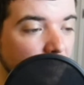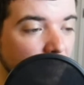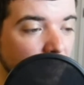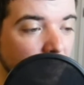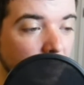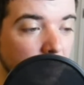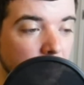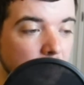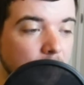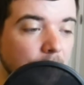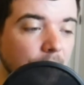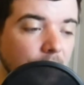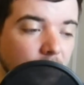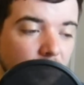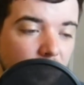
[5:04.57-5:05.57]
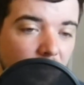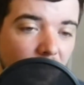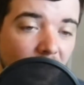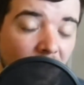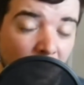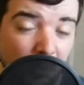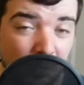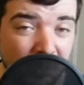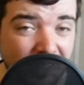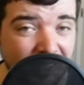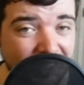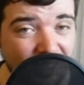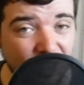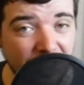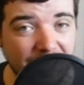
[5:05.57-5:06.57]
So really
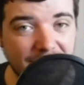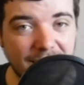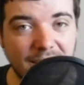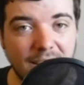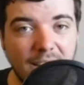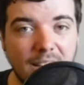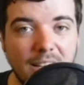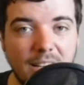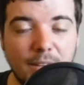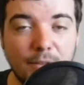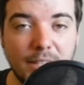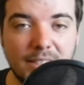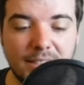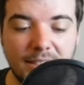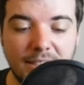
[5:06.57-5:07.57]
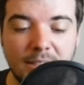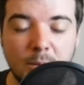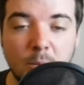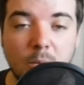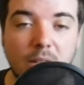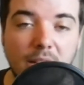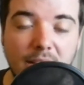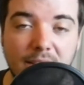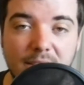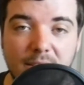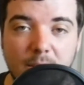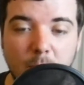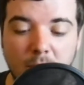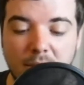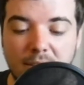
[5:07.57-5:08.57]
suggest investing in at least
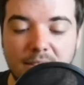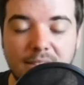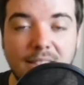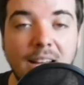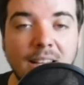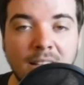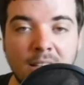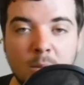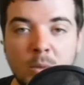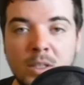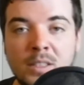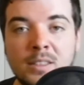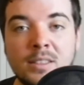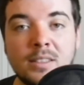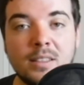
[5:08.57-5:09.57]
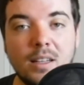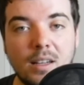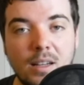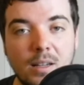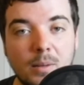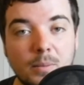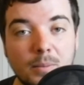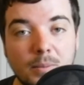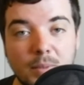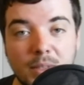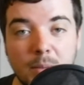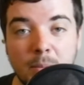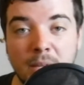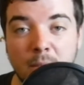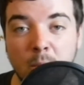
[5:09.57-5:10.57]
one of these nylon ones. The
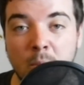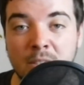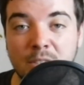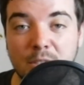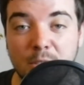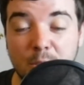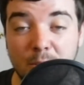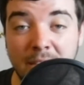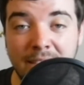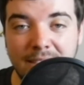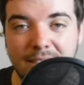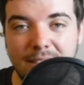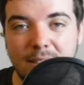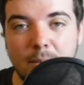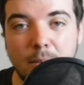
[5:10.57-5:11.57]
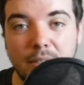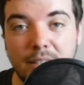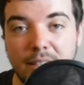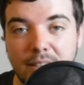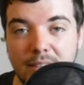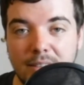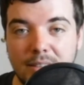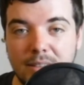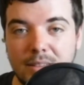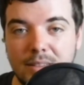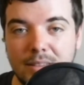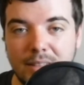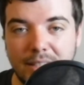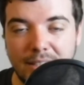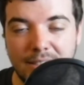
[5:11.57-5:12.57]
metal ones are great, but they,
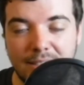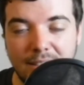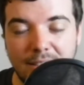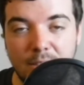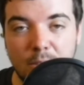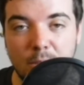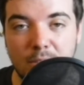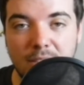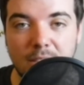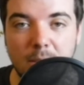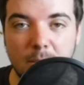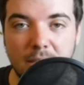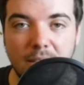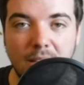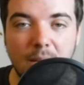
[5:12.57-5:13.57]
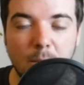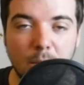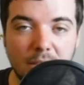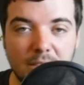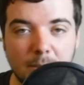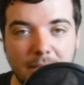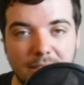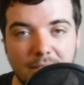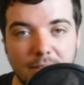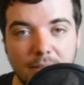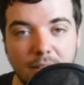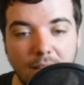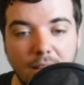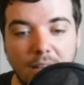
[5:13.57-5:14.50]
like I said, they do tend to be a lot more expensive.